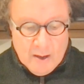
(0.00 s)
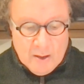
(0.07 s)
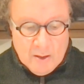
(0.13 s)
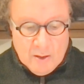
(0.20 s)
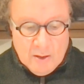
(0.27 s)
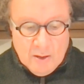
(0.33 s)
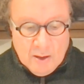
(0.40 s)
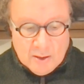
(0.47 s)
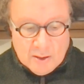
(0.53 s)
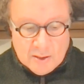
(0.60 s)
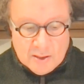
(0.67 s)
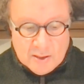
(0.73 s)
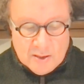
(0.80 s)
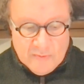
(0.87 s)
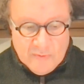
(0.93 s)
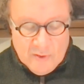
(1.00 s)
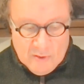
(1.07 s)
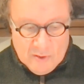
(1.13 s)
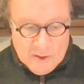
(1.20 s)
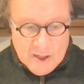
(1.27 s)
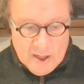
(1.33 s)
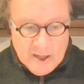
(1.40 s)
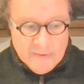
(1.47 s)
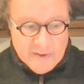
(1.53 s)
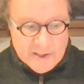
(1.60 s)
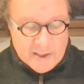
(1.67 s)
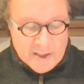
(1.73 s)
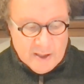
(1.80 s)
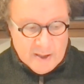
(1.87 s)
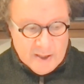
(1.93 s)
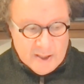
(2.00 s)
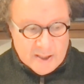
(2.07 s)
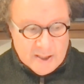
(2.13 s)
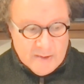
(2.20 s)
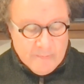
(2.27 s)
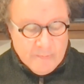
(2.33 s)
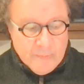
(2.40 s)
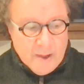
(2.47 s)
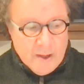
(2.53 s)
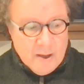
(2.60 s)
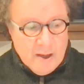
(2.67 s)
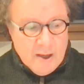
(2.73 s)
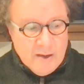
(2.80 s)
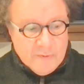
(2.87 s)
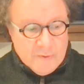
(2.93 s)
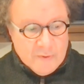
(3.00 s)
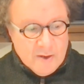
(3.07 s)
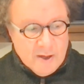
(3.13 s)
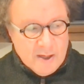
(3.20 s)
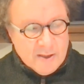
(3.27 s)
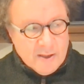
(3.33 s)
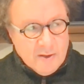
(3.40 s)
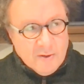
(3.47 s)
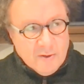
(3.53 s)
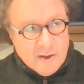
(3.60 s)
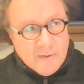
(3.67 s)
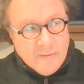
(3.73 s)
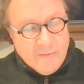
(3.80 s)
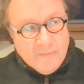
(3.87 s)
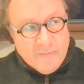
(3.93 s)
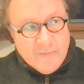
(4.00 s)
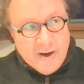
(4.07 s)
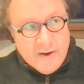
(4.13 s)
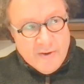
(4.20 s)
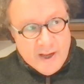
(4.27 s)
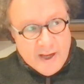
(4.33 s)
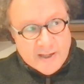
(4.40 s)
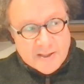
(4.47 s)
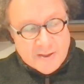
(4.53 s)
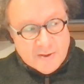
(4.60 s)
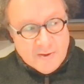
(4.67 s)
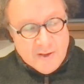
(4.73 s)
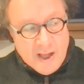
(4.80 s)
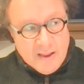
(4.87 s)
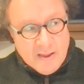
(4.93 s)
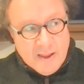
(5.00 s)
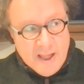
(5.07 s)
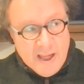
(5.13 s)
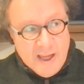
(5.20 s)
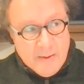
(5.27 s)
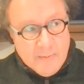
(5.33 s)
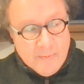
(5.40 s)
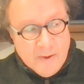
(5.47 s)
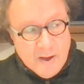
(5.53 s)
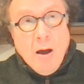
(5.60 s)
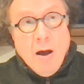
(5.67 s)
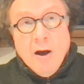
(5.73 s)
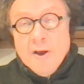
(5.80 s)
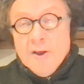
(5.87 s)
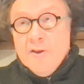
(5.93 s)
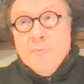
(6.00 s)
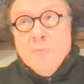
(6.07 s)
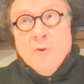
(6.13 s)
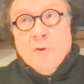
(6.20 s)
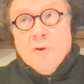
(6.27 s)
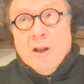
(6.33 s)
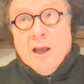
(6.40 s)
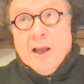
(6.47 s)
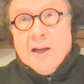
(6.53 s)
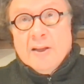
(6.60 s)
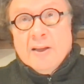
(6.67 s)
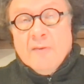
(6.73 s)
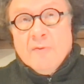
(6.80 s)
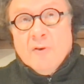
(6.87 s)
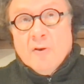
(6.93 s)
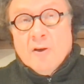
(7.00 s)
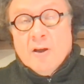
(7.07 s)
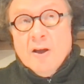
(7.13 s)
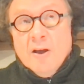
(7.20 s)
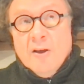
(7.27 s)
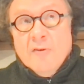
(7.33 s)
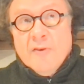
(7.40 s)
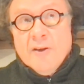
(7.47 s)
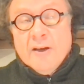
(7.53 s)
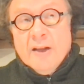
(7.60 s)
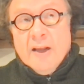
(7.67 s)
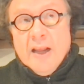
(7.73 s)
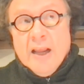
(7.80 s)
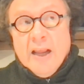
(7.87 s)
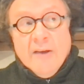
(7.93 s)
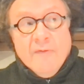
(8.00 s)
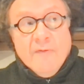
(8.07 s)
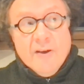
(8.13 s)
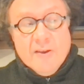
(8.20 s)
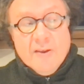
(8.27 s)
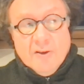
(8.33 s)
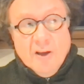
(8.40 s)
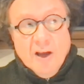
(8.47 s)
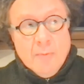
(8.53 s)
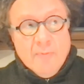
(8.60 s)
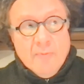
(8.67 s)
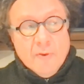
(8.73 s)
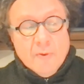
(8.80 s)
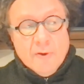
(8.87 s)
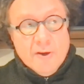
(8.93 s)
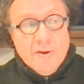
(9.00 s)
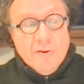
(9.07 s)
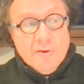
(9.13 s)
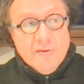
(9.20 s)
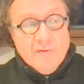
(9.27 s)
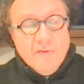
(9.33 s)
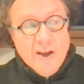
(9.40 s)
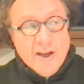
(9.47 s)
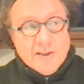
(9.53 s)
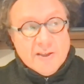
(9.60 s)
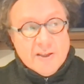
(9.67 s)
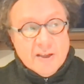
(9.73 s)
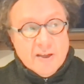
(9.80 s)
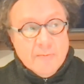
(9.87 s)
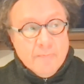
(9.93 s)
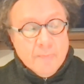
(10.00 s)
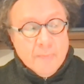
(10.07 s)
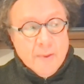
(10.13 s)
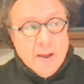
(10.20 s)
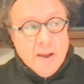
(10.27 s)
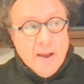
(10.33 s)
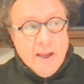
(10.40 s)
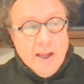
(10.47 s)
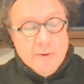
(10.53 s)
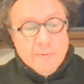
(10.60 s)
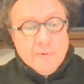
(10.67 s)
lots of long COVID studies have tried to look at variations on that theme. Are you more likely to have long COVID if at the time of your acute infection, it